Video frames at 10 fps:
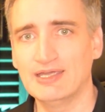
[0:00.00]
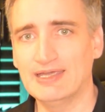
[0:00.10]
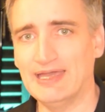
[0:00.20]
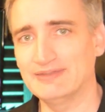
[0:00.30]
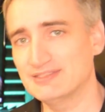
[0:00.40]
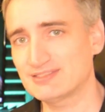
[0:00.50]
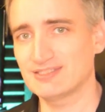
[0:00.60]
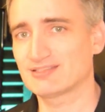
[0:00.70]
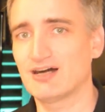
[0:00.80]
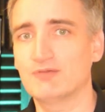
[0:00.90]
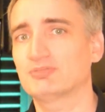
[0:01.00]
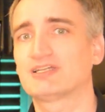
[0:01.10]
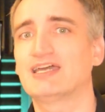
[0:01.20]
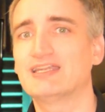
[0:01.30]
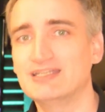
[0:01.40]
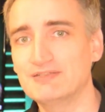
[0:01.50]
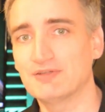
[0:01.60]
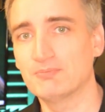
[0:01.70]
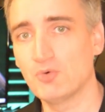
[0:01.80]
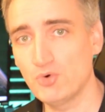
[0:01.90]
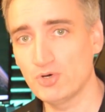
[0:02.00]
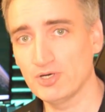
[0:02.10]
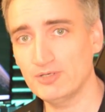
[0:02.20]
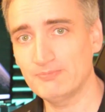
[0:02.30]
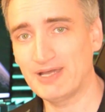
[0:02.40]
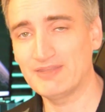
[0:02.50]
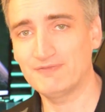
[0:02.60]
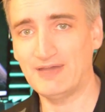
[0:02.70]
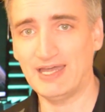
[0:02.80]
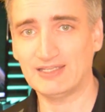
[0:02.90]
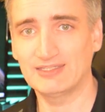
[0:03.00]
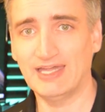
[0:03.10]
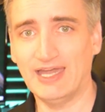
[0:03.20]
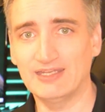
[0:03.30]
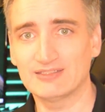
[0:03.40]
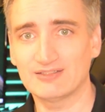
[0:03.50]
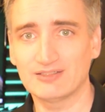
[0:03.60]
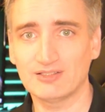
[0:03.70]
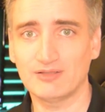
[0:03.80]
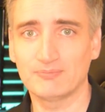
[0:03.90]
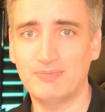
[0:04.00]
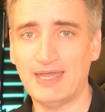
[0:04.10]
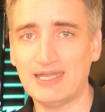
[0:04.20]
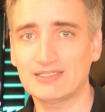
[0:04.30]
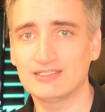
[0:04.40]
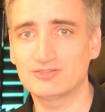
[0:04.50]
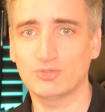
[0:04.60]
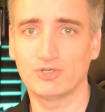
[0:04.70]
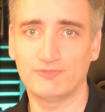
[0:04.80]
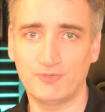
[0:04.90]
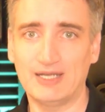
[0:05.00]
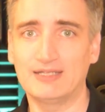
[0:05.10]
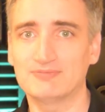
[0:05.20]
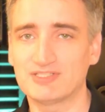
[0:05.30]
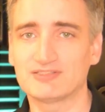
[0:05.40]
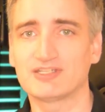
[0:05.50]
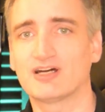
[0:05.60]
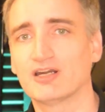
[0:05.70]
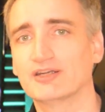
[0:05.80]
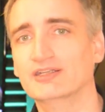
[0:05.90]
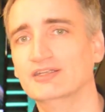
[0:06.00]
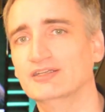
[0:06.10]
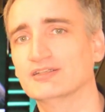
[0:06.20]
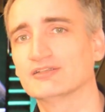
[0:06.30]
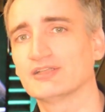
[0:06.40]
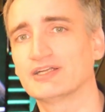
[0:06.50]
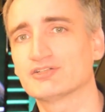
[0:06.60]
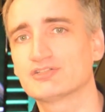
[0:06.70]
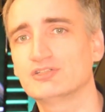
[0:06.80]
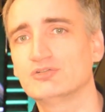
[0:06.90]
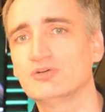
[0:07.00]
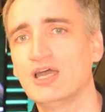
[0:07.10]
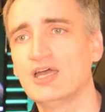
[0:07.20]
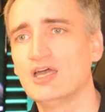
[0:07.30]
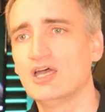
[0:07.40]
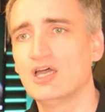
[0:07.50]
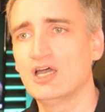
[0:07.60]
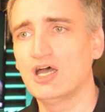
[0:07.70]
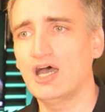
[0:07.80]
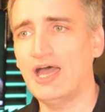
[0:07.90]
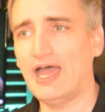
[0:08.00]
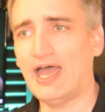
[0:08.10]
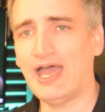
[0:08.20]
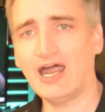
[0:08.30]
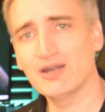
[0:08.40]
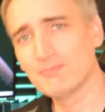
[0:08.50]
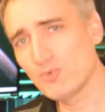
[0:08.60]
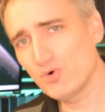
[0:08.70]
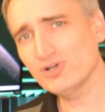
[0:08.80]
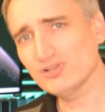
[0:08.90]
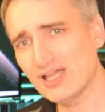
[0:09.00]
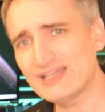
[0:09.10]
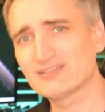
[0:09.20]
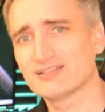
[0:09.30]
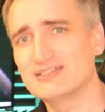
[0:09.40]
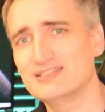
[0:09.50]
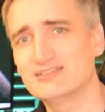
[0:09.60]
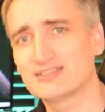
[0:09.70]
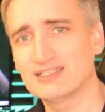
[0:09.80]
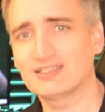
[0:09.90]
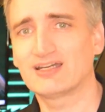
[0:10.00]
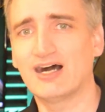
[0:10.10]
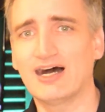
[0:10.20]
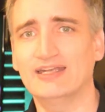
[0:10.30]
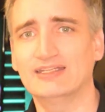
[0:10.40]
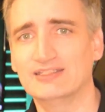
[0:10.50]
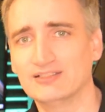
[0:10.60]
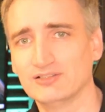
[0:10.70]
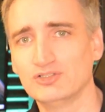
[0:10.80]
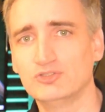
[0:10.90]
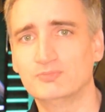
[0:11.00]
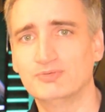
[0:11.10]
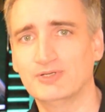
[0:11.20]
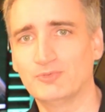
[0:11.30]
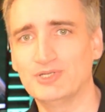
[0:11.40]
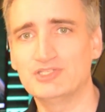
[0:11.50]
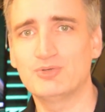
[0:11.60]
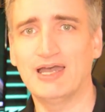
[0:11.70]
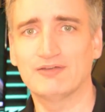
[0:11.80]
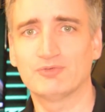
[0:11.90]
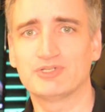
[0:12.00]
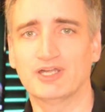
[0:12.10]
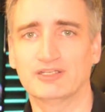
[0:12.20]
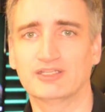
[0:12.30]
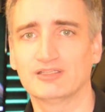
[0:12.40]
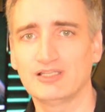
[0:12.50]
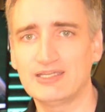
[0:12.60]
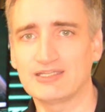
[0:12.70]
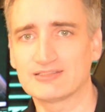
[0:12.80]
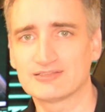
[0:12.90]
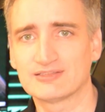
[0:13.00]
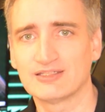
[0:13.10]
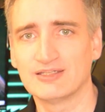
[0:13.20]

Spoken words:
And this gets complicated even more by the fact that packets, or frames as they are in Layer 2, are more likely to get caught in a loop when you have redundant links.